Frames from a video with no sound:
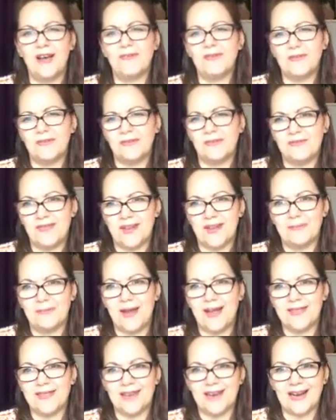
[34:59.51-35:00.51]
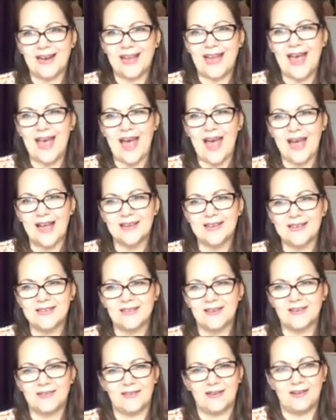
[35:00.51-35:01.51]
from the feedback that I get
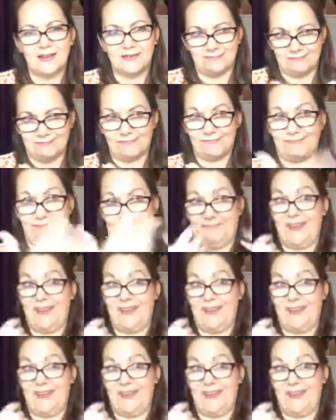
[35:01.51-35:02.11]
on